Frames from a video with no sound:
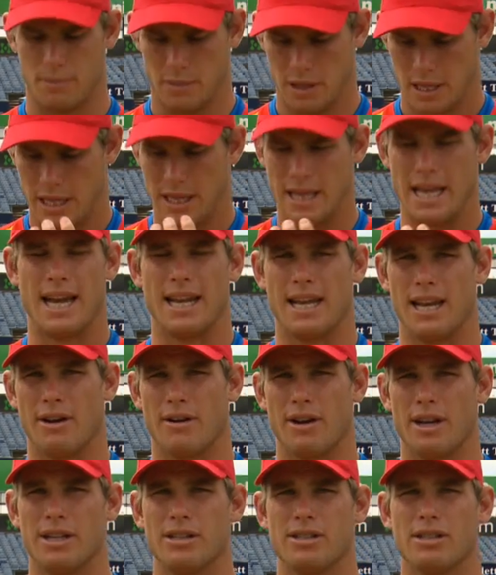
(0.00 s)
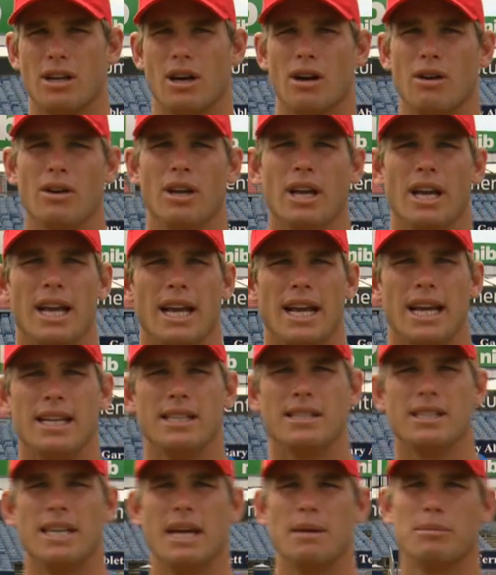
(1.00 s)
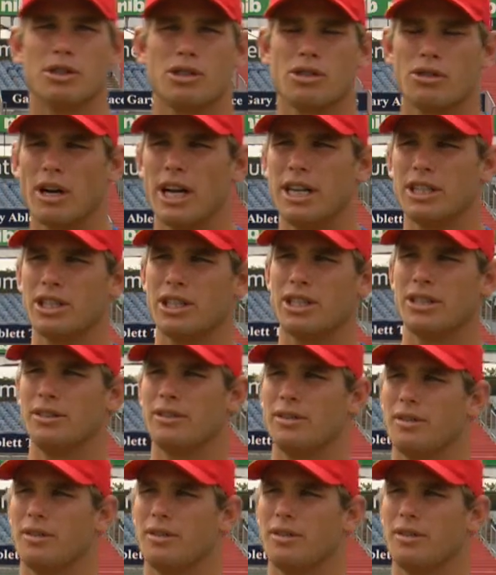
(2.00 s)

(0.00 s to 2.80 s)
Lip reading: in that area. So here's a demonstration.